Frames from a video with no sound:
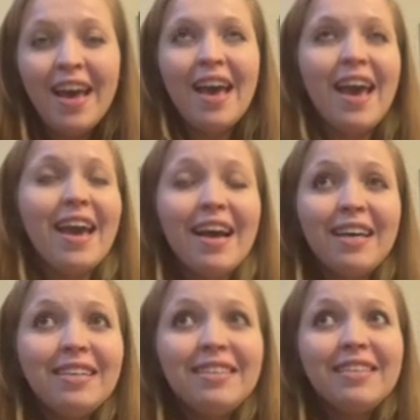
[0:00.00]

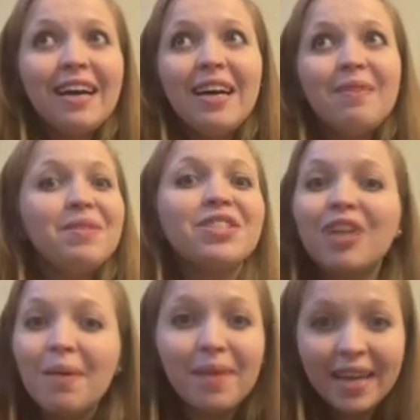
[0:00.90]
and
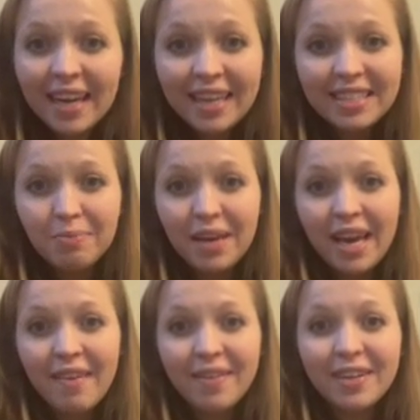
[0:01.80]
describing kids'
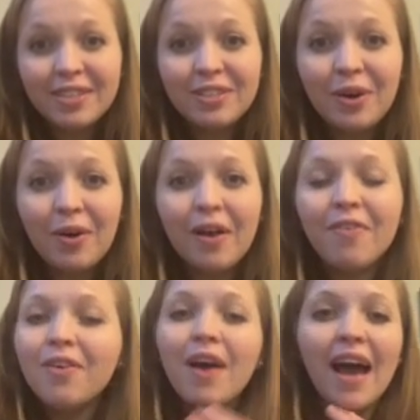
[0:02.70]
behavior. So if
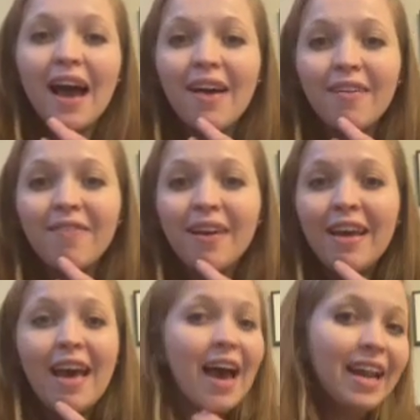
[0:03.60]
you have
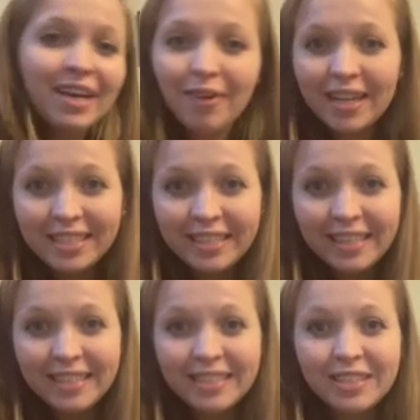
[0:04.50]
any
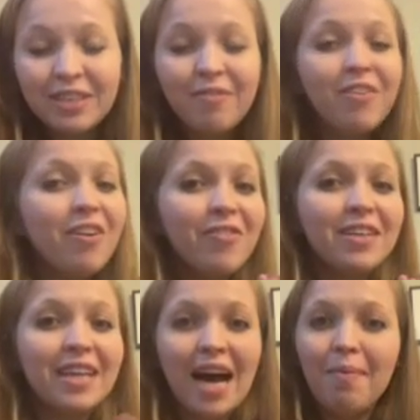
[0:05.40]
questions, feel free to
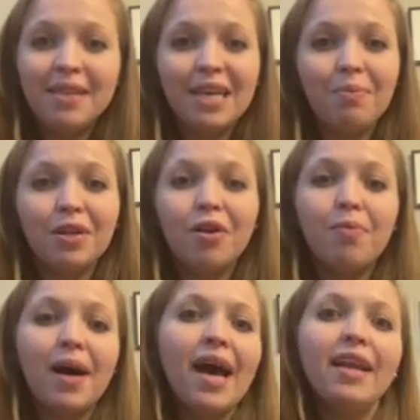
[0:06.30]
comment down below
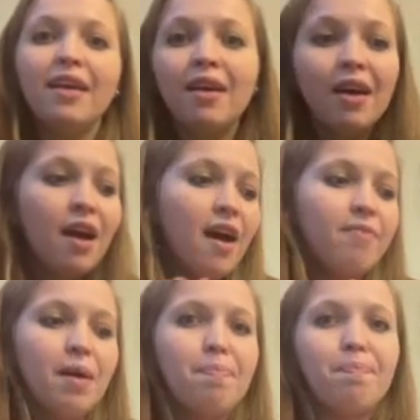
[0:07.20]
about any of
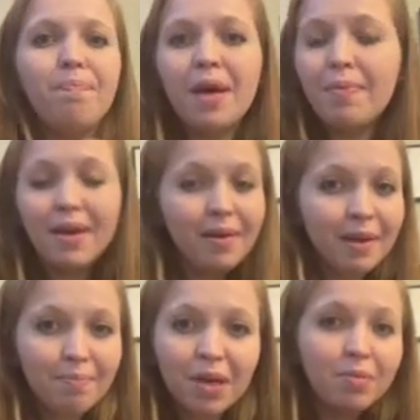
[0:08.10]
my
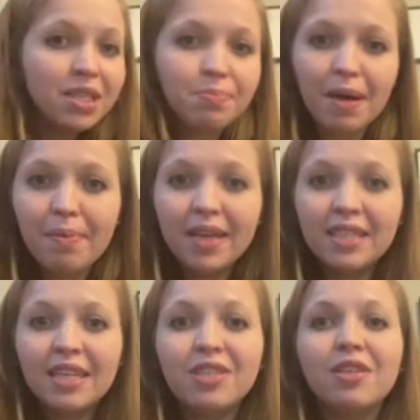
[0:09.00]
minimalist baby
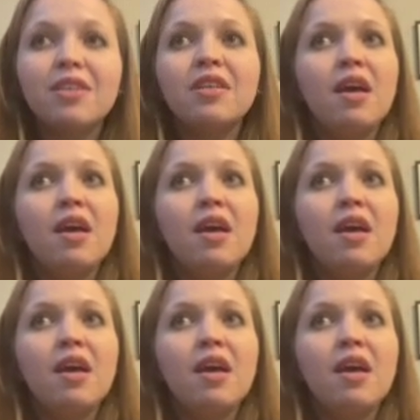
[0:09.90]
essentials,